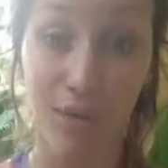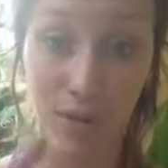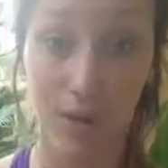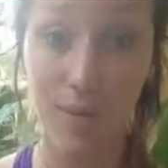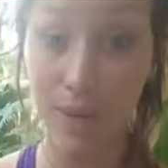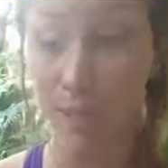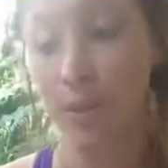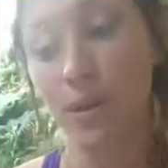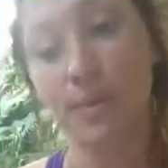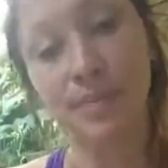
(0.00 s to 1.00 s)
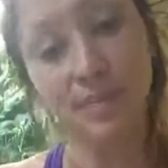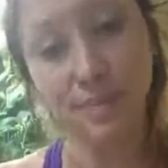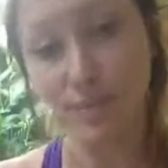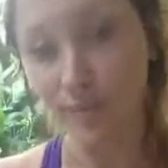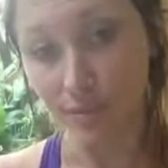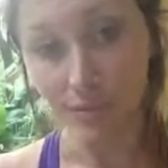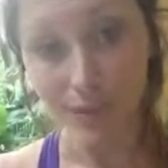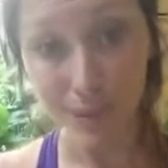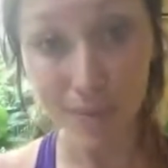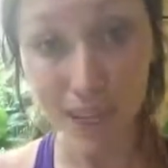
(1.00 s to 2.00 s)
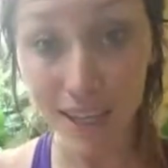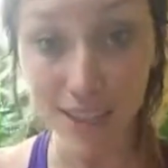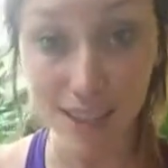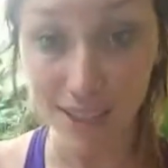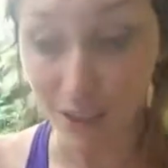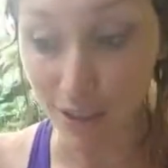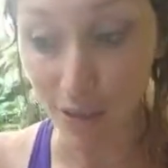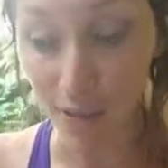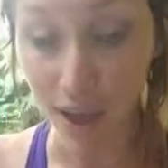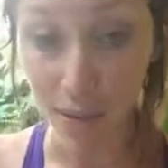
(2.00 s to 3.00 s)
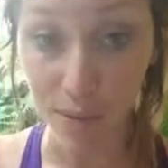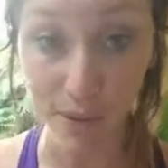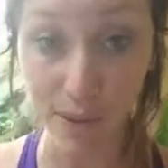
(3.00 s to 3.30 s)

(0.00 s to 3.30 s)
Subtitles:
3 people, because this is the way when we